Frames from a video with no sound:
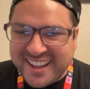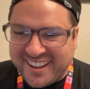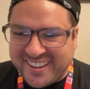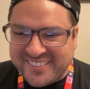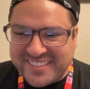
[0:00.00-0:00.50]

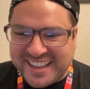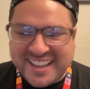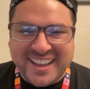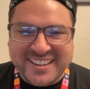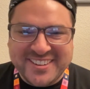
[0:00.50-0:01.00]
Oh my
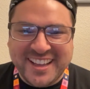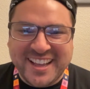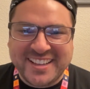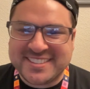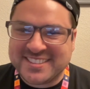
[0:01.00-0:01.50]
God, you
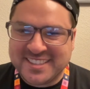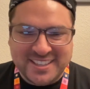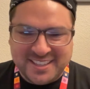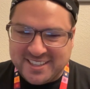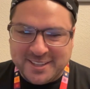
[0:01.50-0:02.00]
guys.
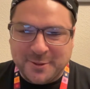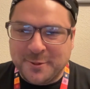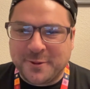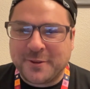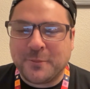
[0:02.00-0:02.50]
Whew.